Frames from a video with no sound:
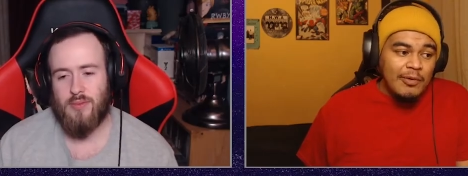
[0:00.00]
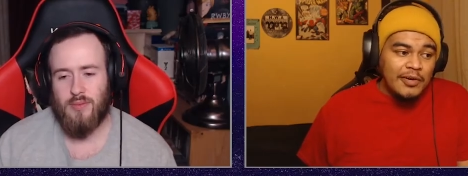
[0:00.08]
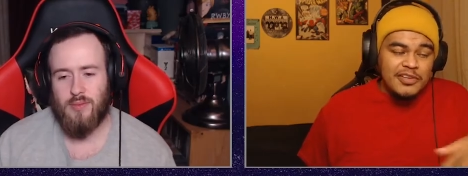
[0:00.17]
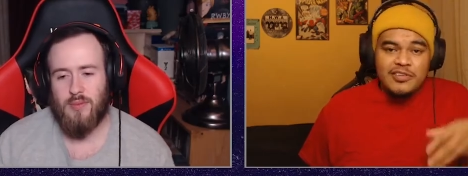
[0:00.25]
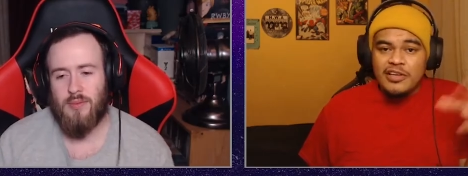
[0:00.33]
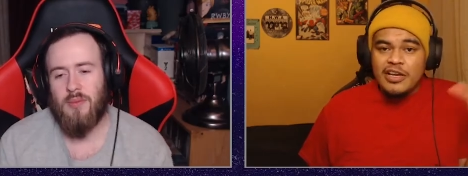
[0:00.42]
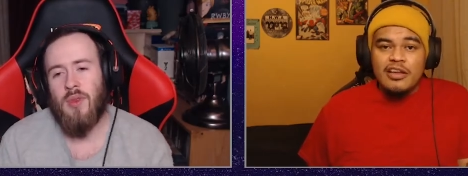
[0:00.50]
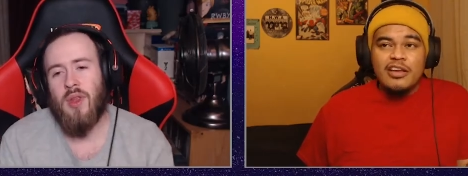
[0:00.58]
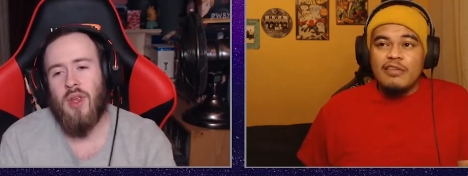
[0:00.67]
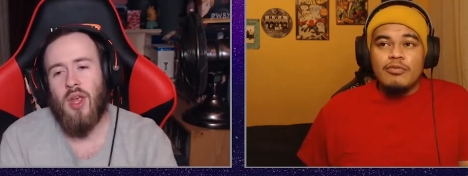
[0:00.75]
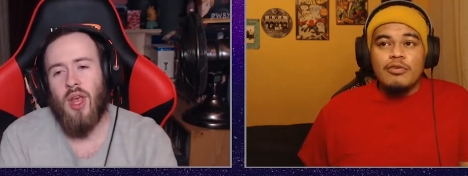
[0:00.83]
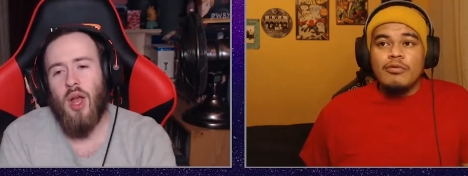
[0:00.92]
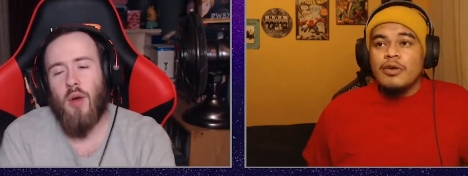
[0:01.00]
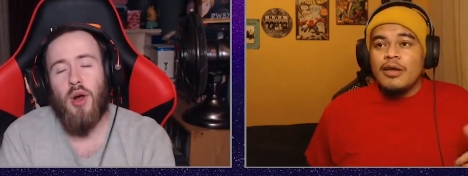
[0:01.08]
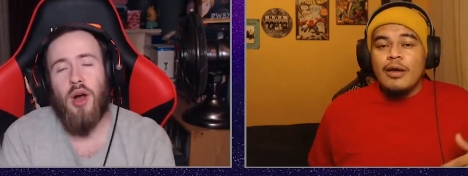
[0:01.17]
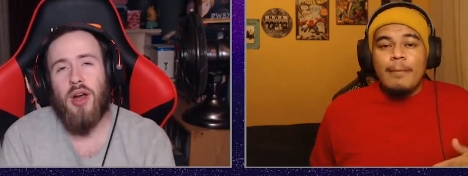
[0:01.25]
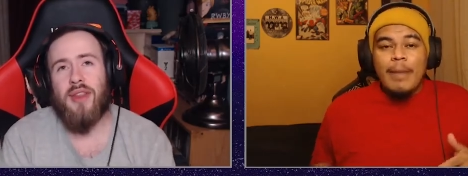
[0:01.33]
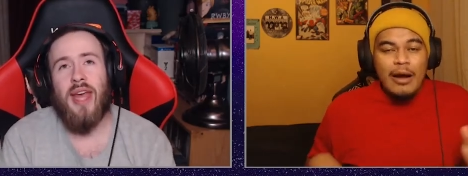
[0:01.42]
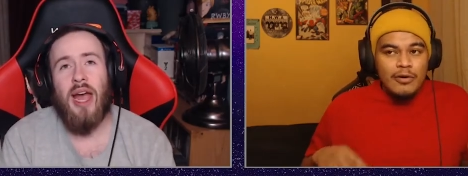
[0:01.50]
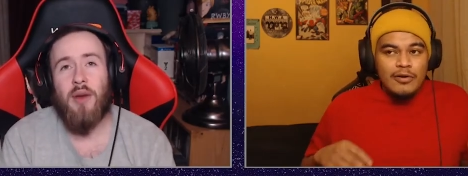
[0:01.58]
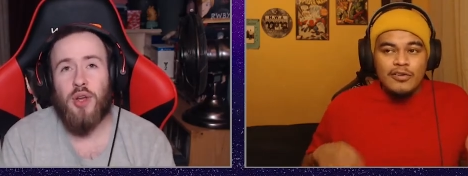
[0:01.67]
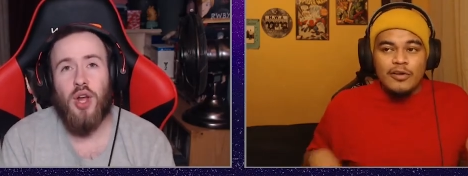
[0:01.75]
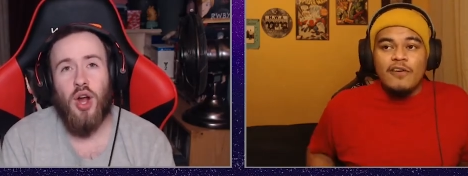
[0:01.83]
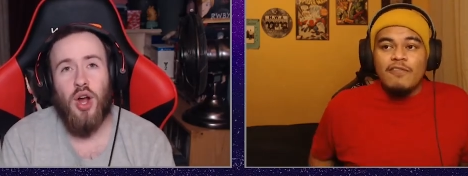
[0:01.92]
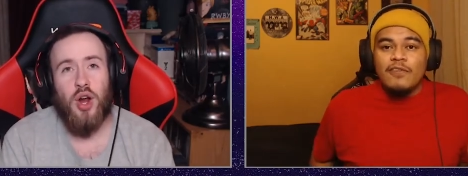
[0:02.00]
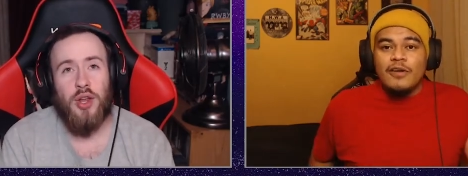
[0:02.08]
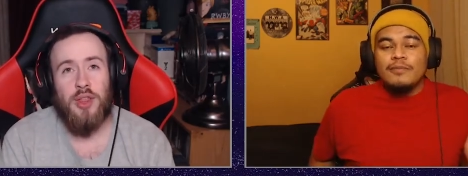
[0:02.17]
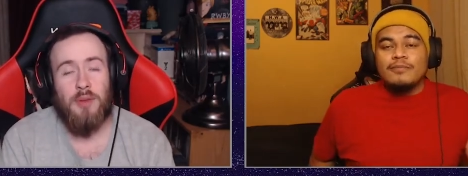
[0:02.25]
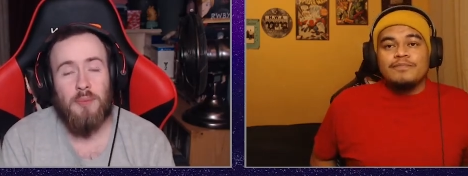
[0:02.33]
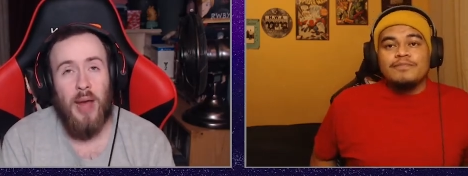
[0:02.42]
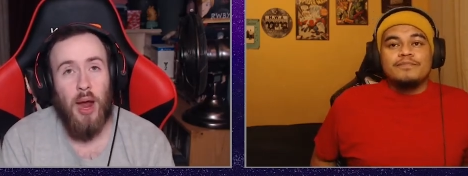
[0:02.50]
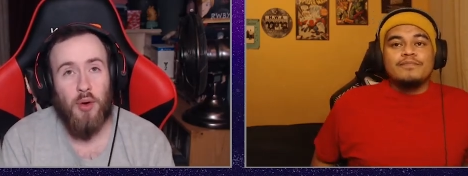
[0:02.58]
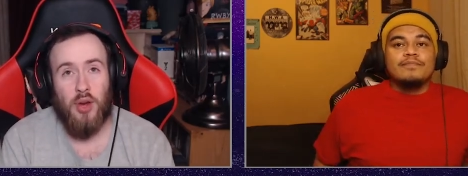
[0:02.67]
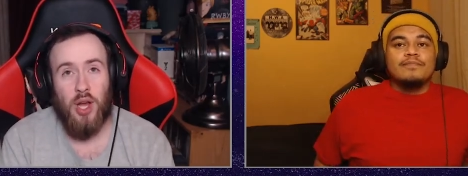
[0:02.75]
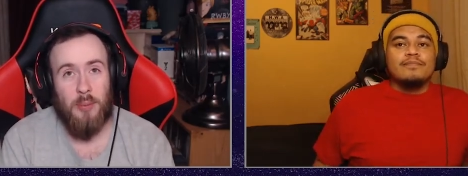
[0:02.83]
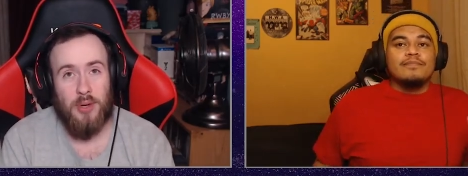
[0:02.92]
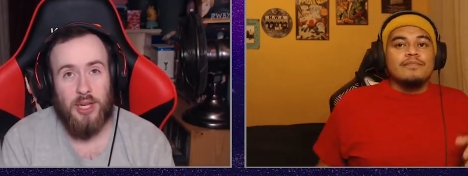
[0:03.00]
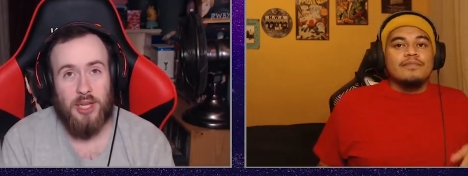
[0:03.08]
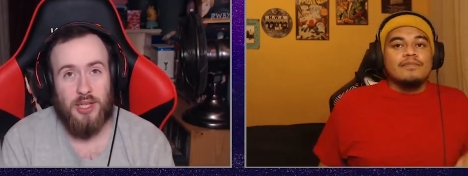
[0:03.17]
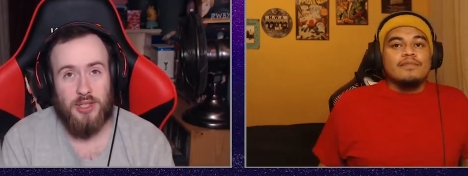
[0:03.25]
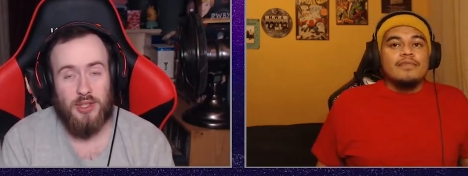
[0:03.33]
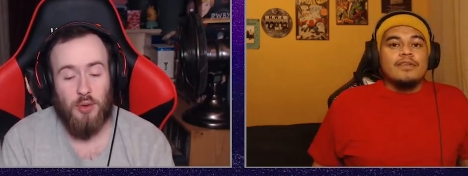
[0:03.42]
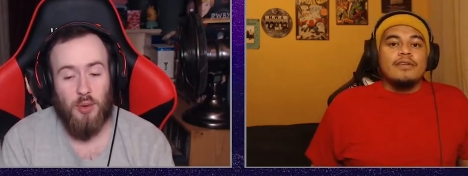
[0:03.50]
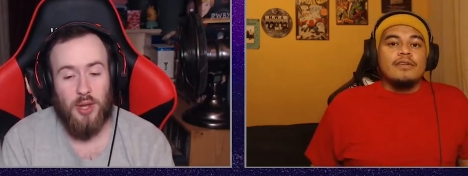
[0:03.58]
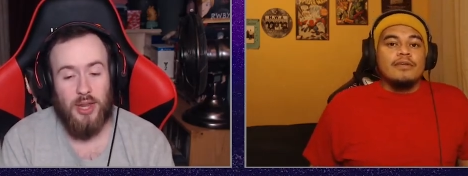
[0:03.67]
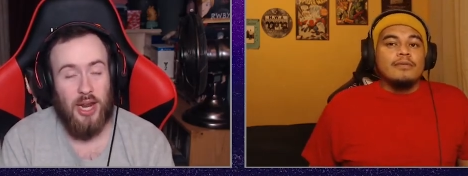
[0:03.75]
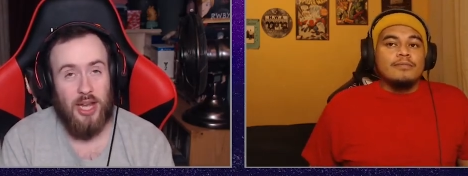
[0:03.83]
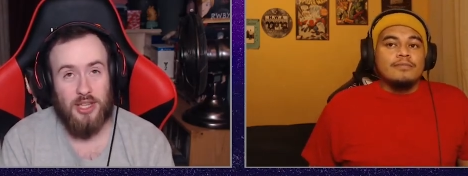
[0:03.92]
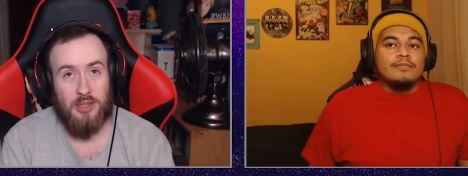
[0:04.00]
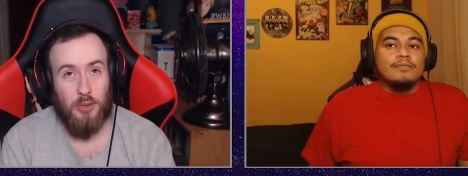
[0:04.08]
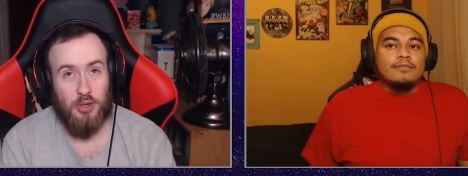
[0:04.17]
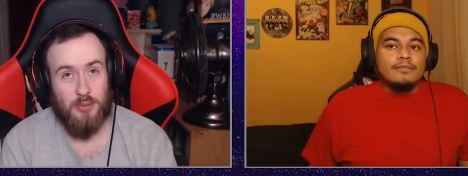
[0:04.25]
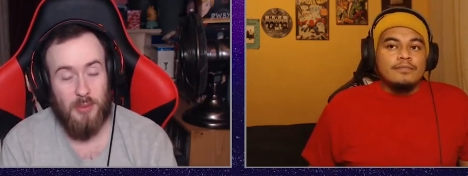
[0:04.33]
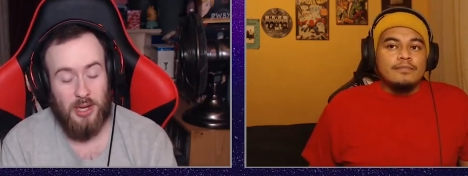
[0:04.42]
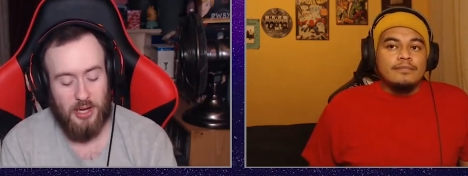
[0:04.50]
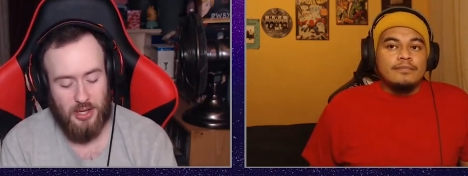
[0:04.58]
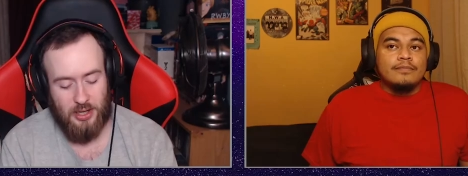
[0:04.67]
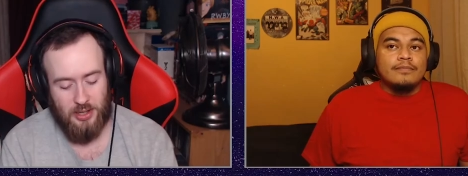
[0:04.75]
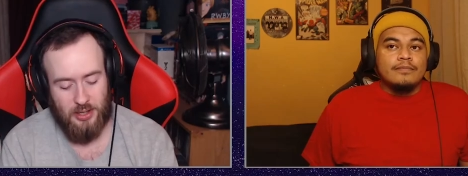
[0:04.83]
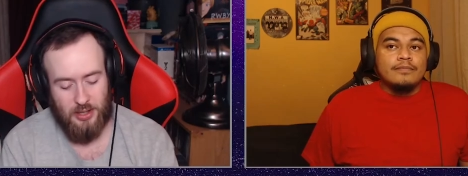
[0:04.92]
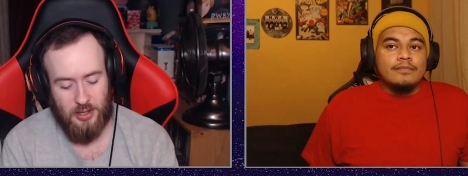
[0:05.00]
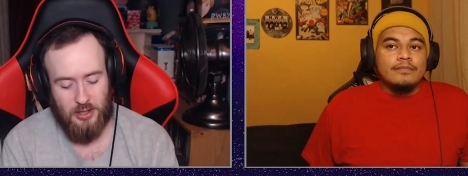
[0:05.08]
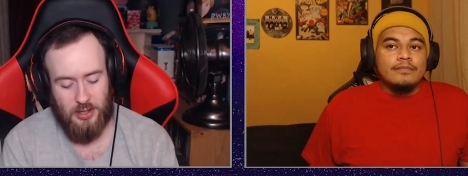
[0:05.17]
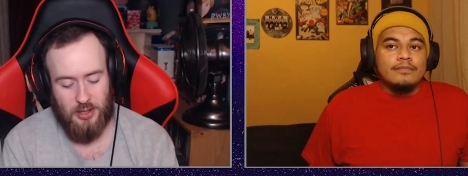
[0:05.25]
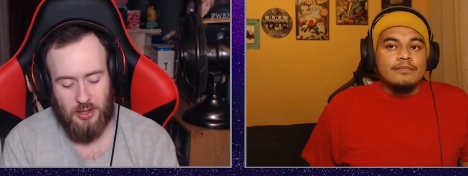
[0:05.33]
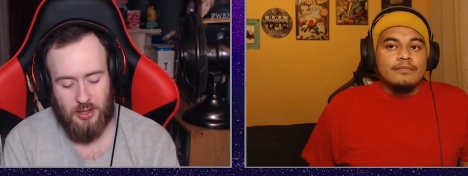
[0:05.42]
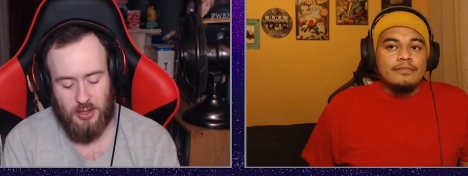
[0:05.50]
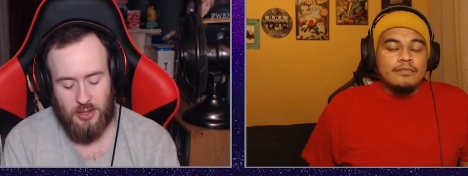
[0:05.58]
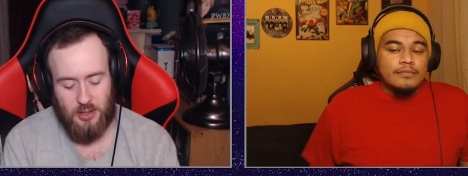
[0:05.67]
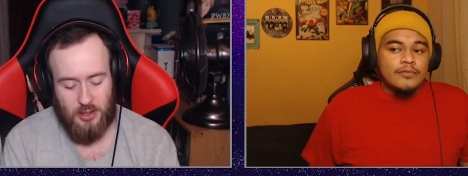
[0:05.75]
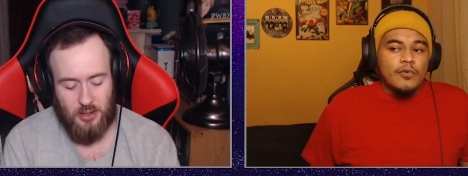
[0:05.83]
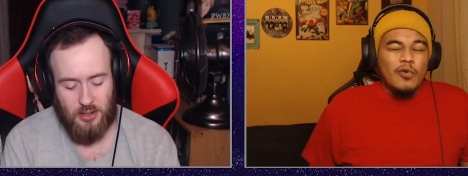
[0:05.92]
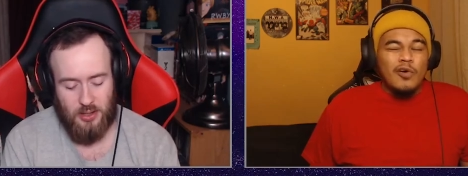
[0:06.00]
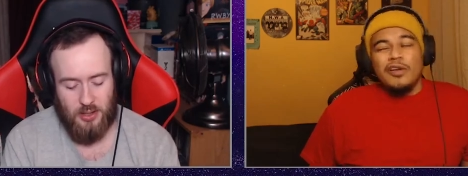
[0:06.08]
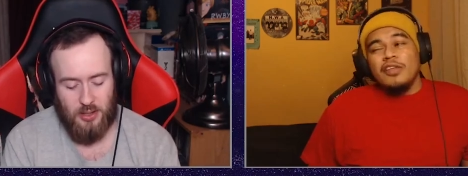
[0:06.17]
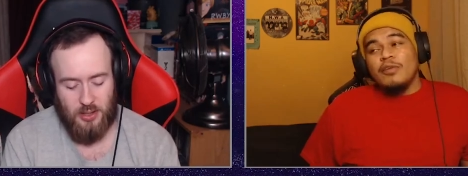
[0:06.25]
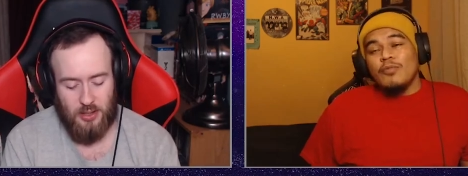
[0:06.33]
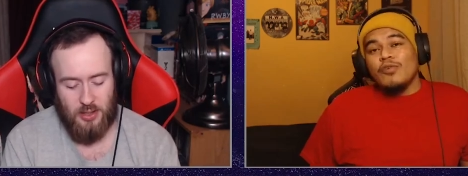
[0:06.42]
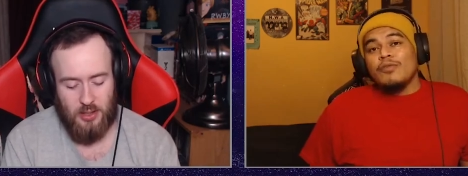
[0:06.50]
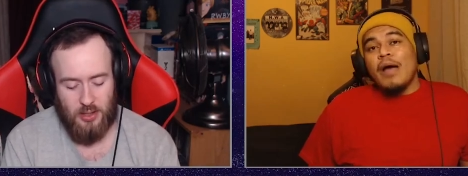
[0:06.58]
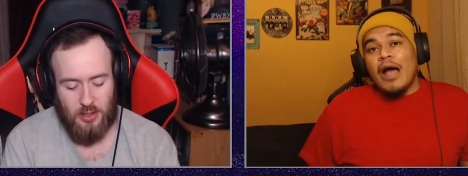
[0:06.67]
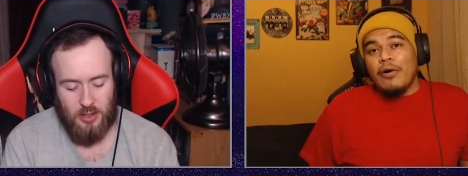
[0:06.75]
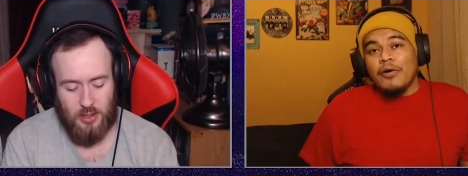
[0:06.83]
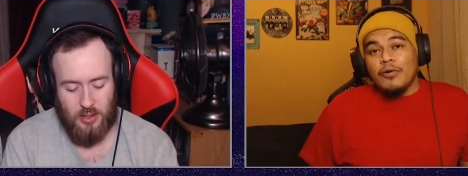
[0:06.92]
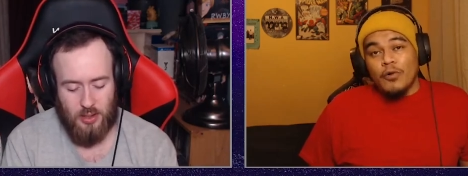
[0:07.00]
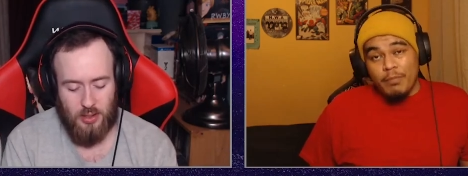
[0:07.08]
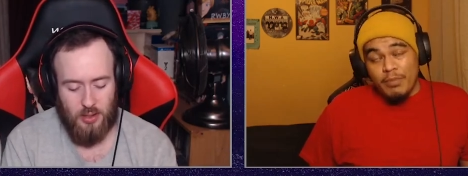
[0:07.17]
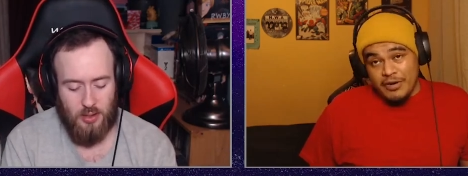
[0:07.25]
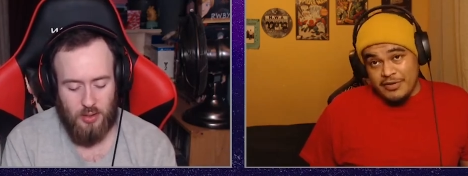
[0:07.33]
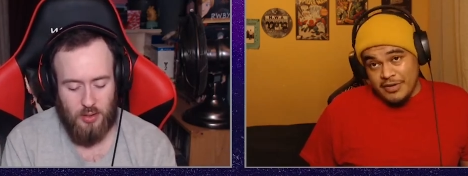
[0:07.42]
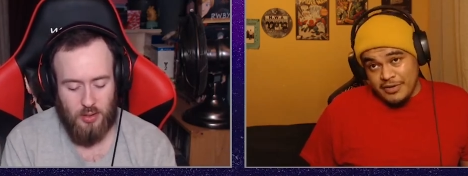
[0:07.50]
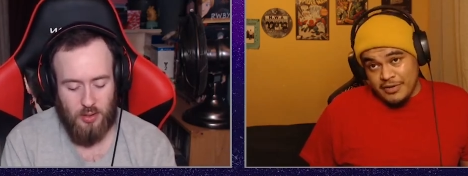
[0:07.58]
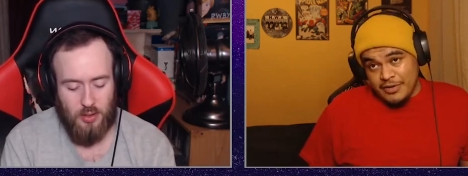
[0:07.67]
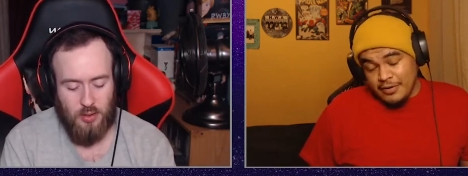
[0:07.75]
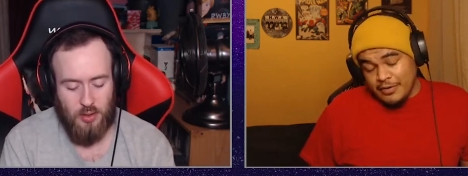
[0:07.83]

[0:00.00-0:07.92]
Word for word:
Speaker 1: we're just not going to give you. Well, in that regard,
Speaker 2: your... the power company is the one that has the most money.
Speaker 1: Or at least the most power, no pun intended.